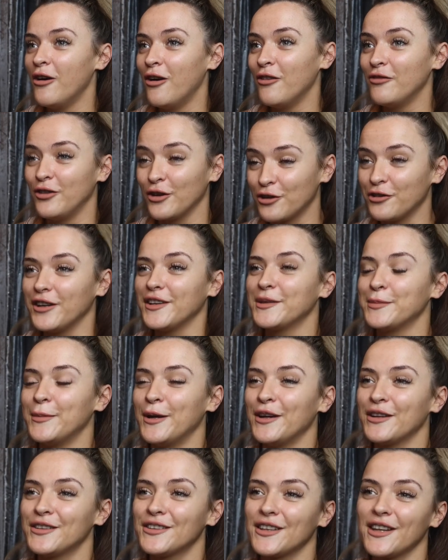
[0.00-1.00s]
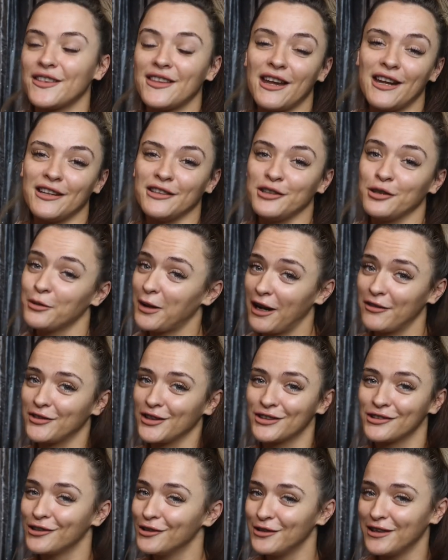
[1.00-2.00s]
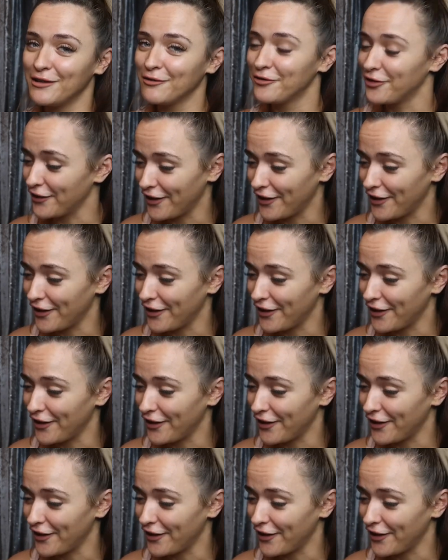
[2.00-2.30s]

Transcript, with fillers: for Christmas, then you'll have to tune in for